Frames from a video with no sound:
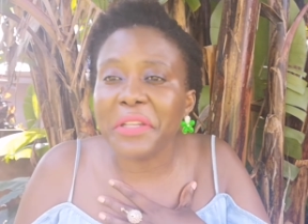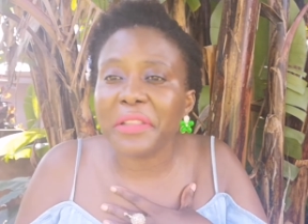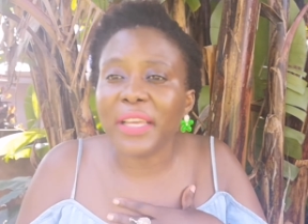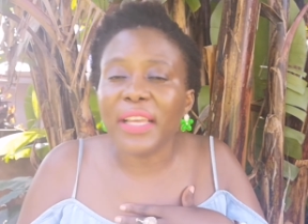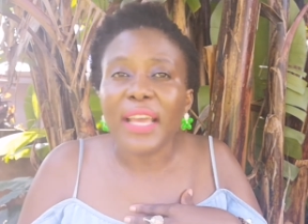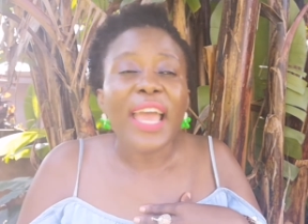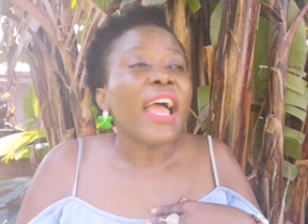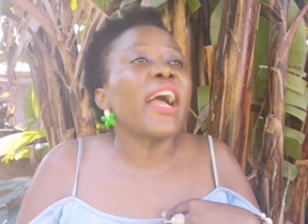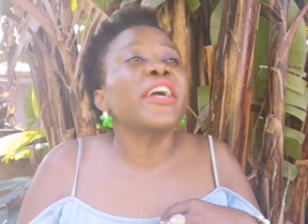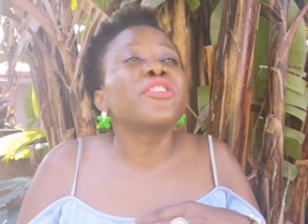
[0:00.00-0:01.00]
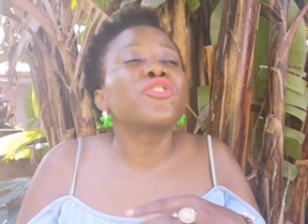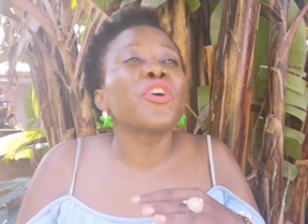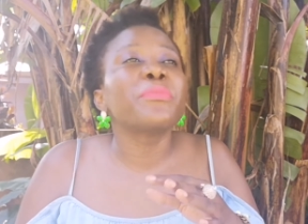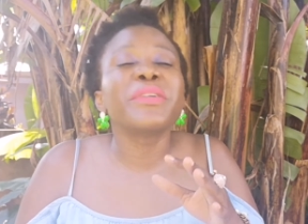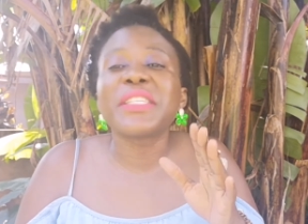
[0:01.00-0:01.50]
anything. And
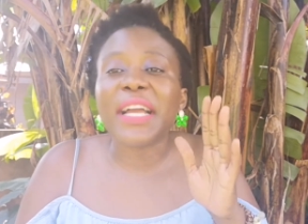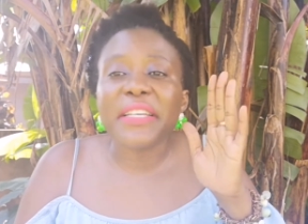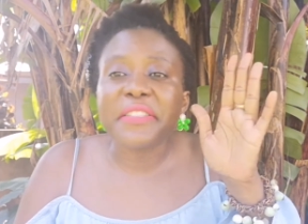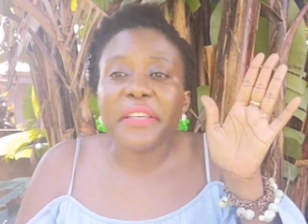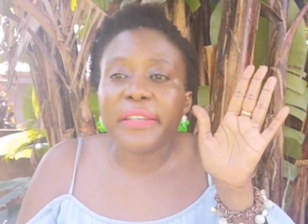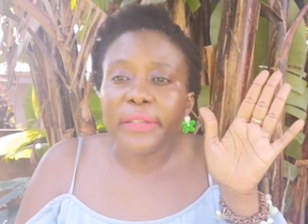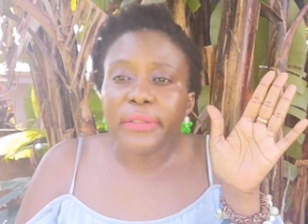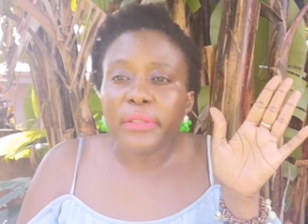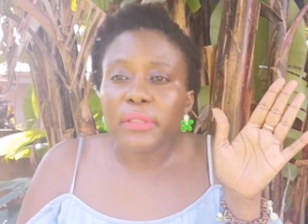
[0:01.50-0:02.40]
don't be sarcastic.